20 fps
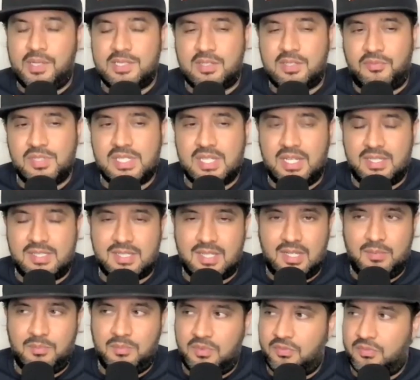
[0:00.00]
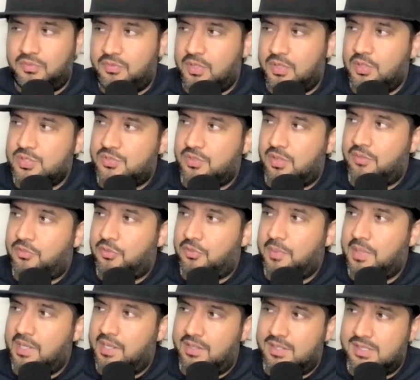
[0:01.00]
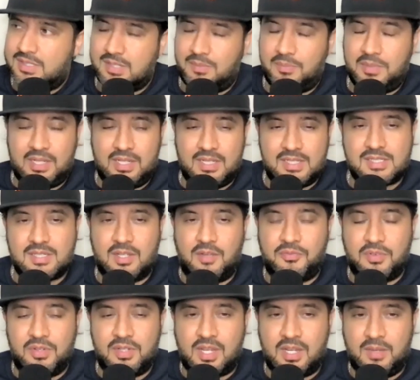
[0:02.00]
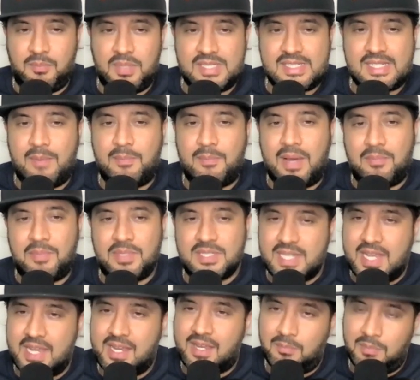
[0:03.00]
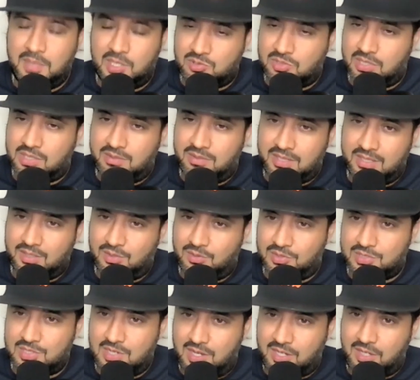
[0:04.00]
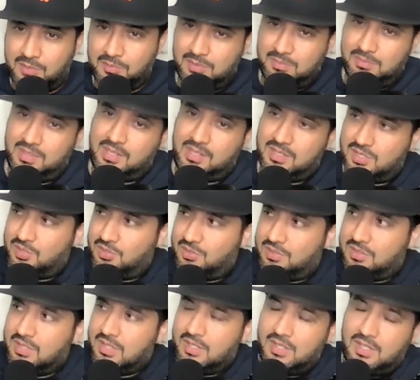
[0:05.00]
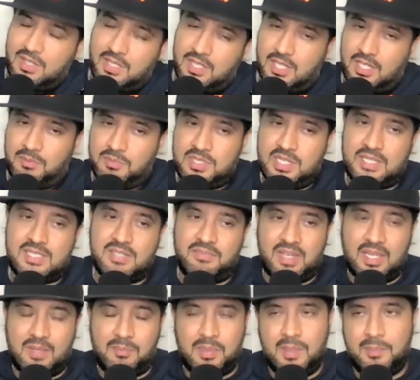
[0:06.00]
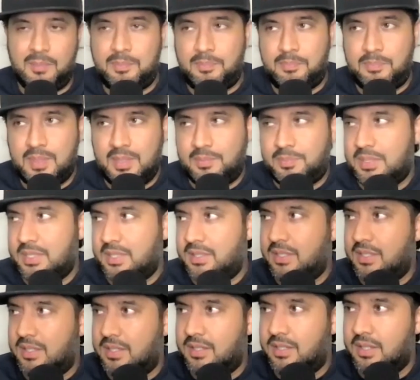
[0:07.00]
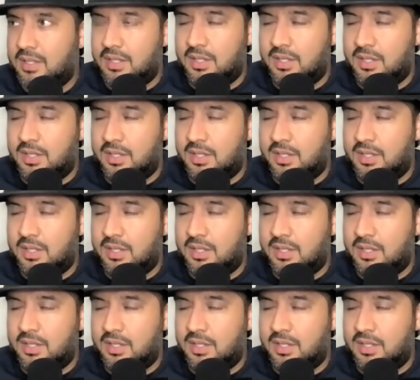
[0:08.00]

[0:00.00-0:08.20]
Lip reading: is obviously a term, for those unfamiliar, is something that can be said by mistake and be triggering and cause an argument because you're objectifying people. And the